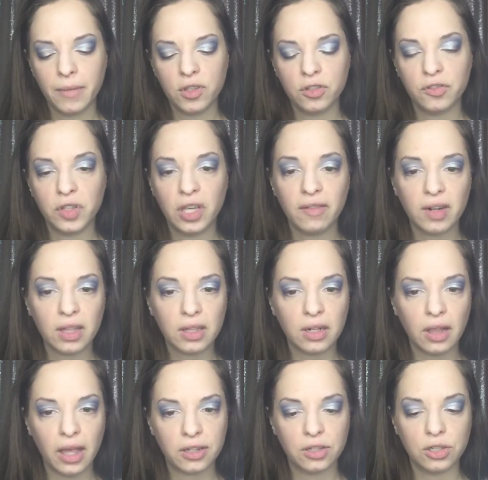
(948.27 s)
So if you give it a
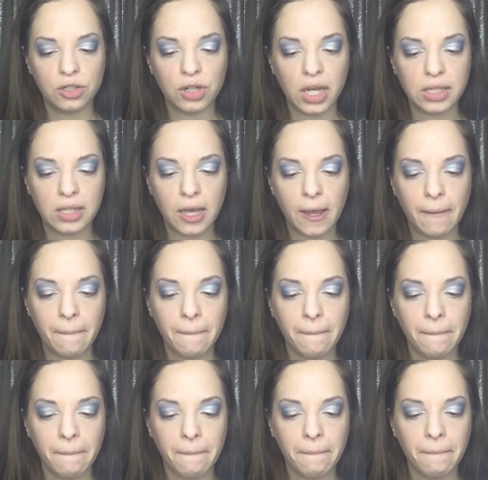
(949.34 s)
little extra dry time,
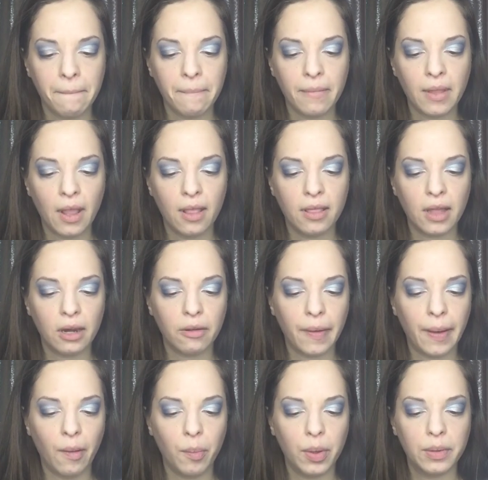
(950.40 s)
that'll
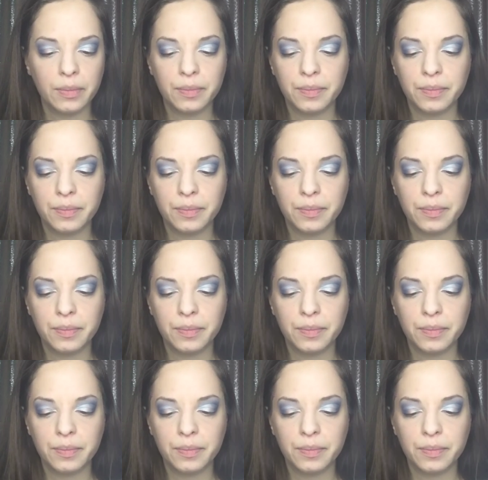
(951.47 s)
help.